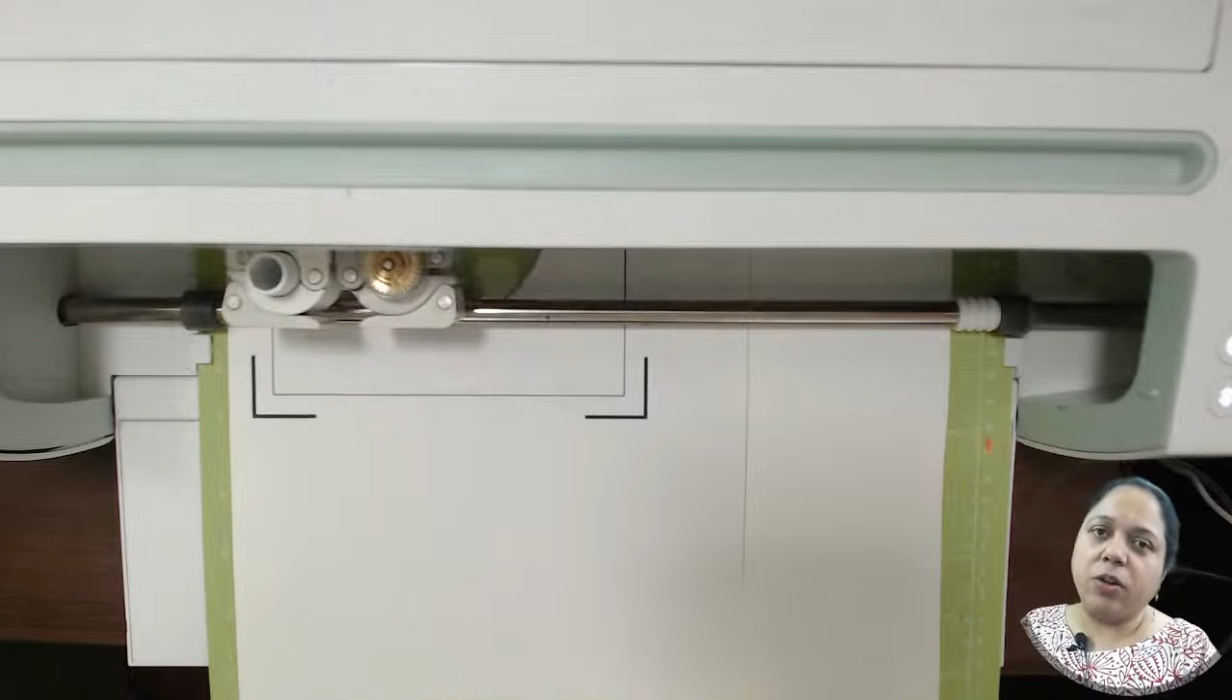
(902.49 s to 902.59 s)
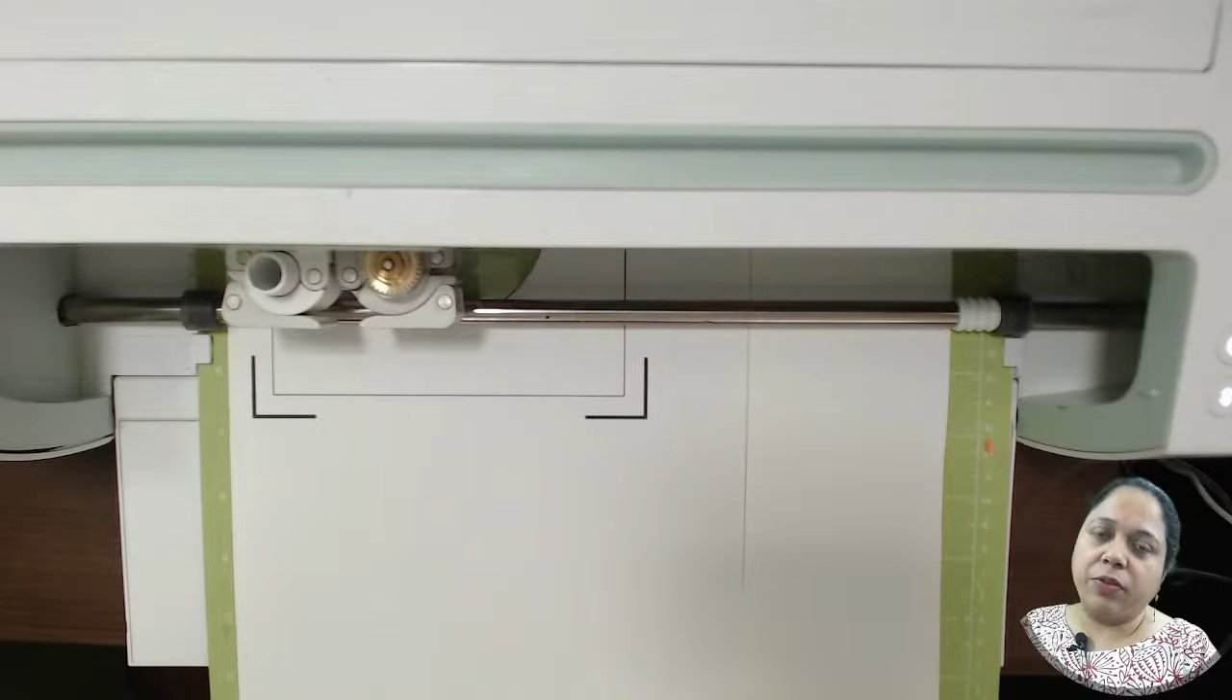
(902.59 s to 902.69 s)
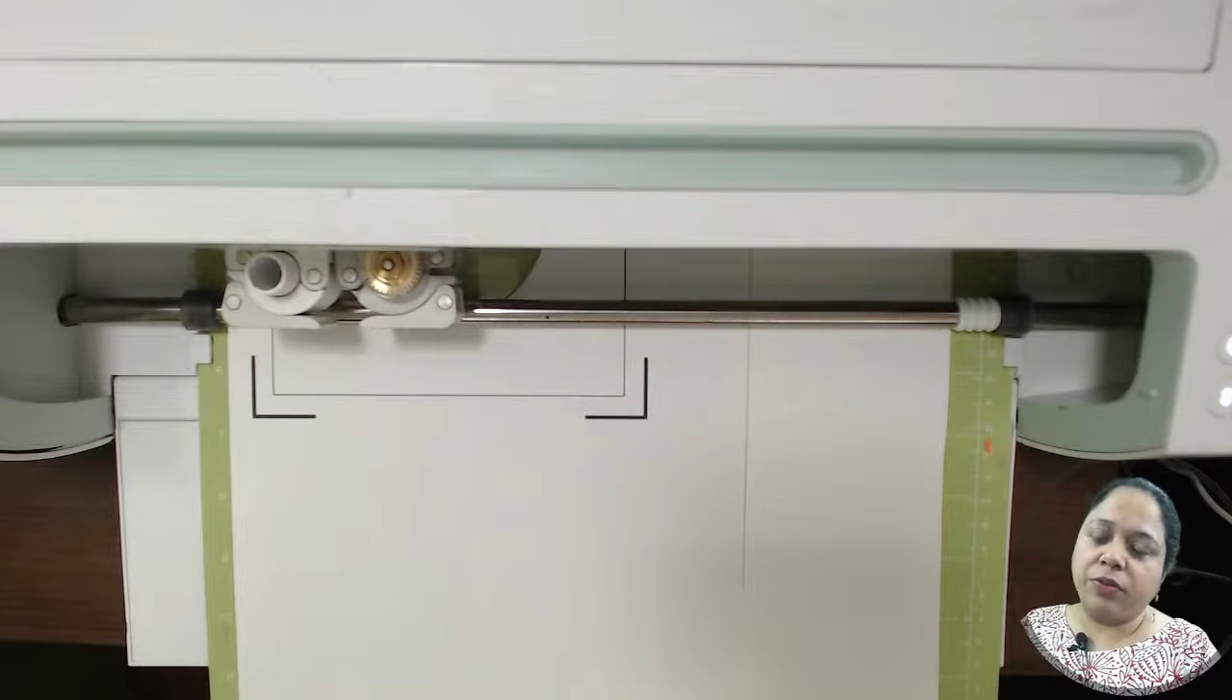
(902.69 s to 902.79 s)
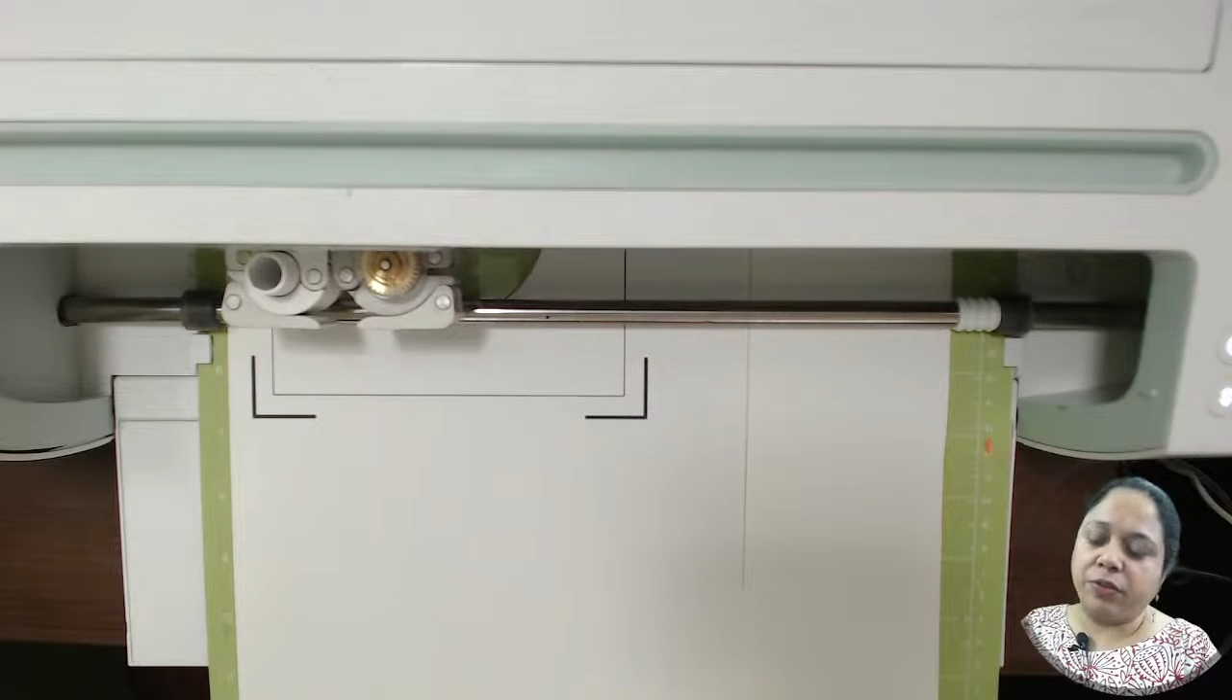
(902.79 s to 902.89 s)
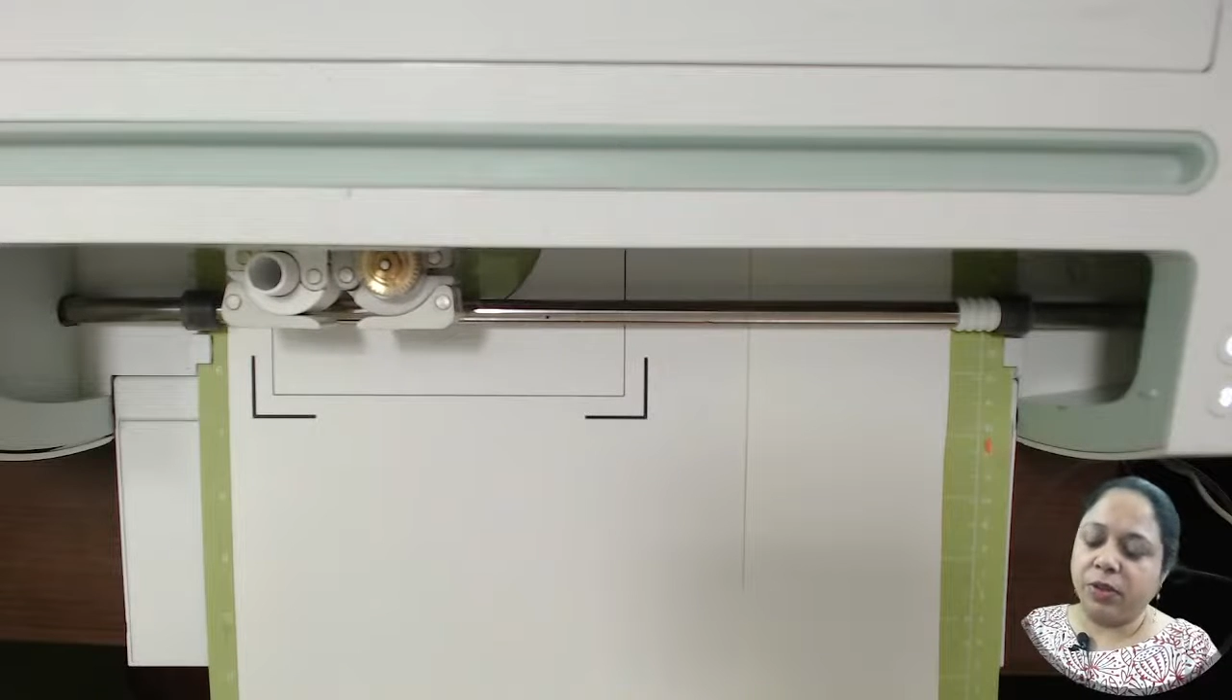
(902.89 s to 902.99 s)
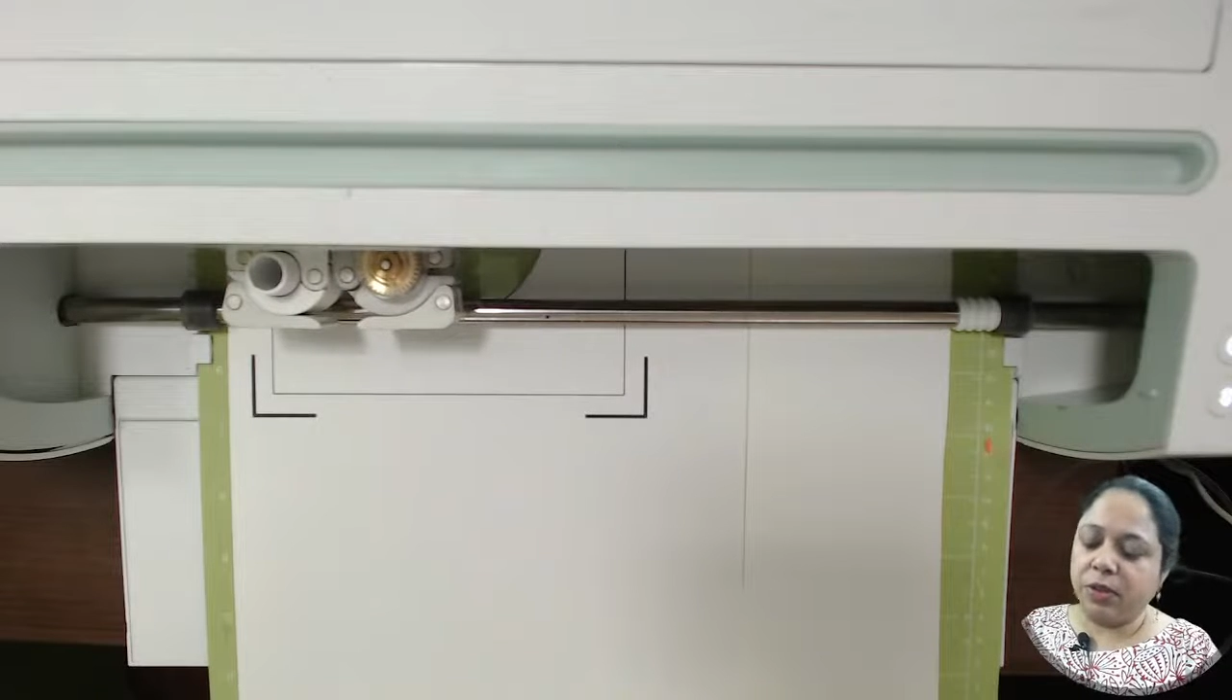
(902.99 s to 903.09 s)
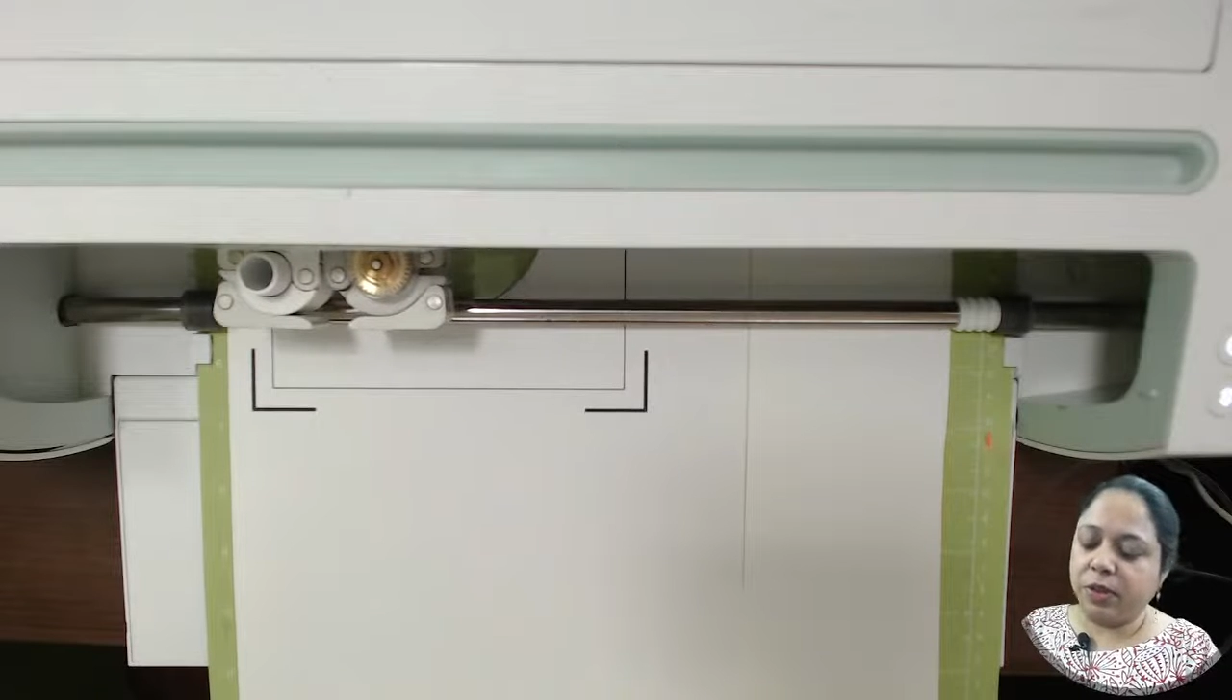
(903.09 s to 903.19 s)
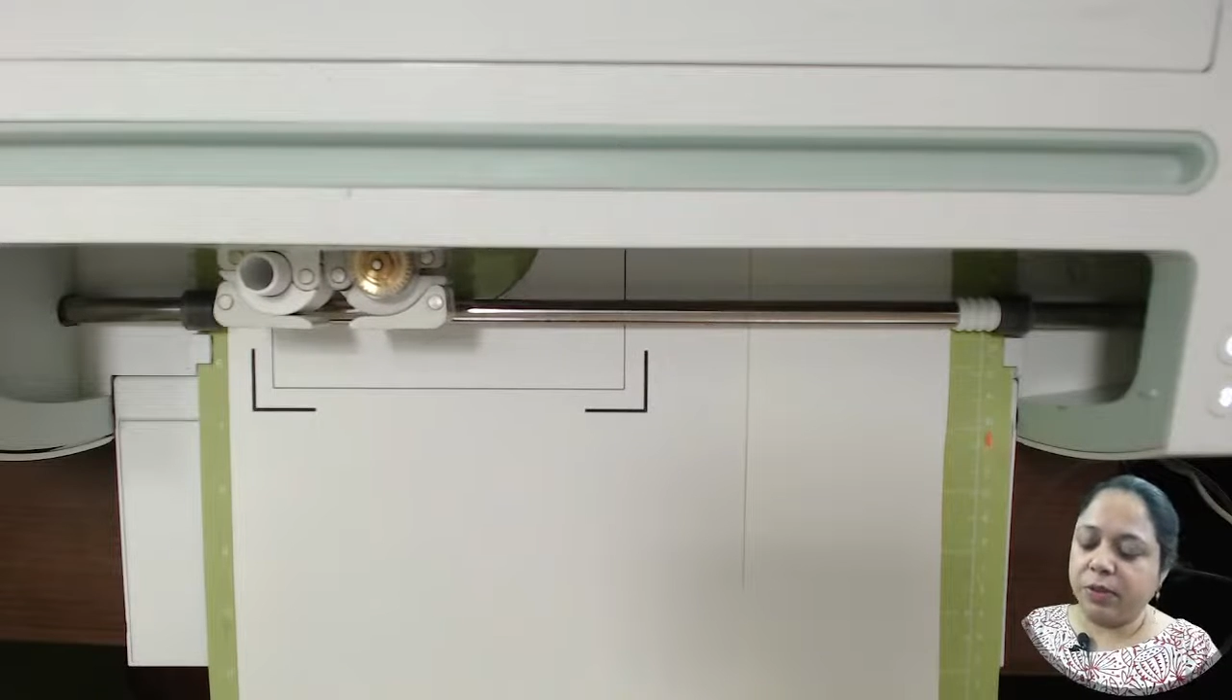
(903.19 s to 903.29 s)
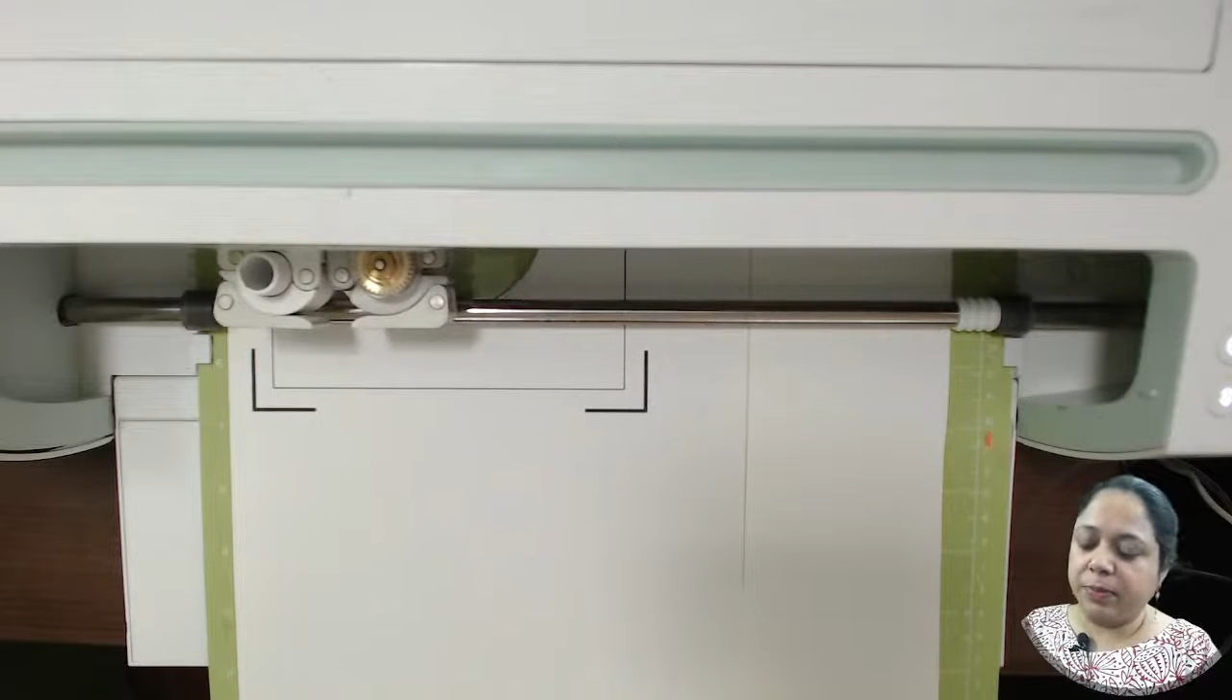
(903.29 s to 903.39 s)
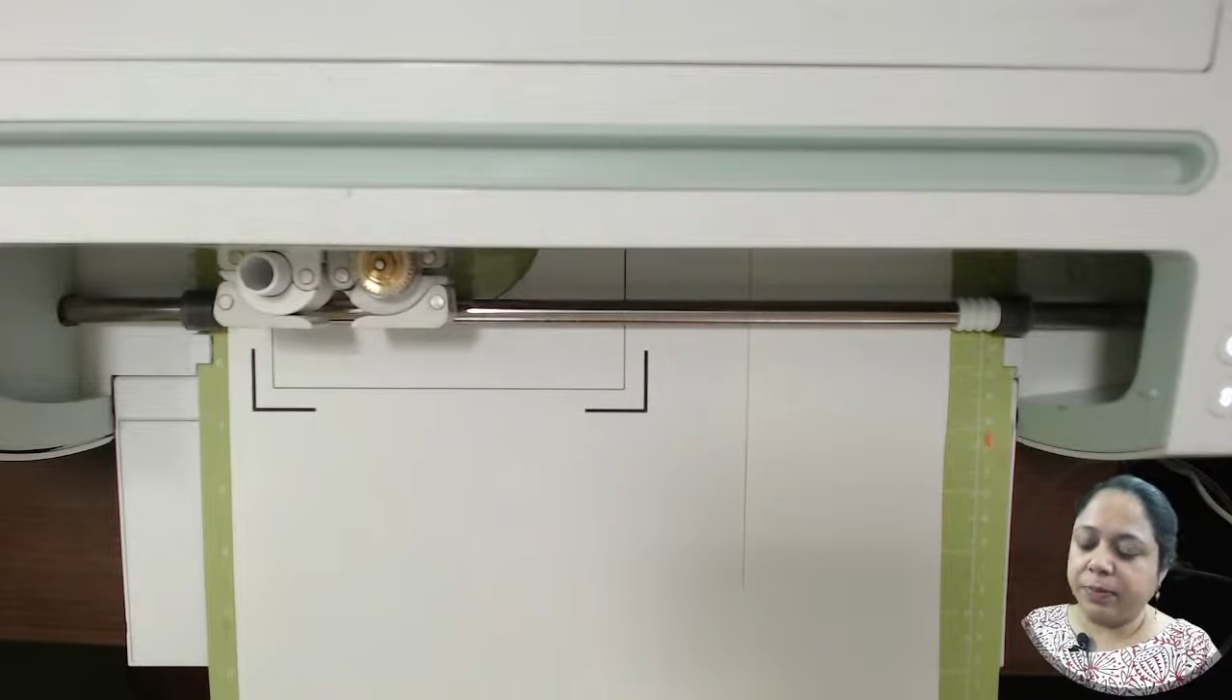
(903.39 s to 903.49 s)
off the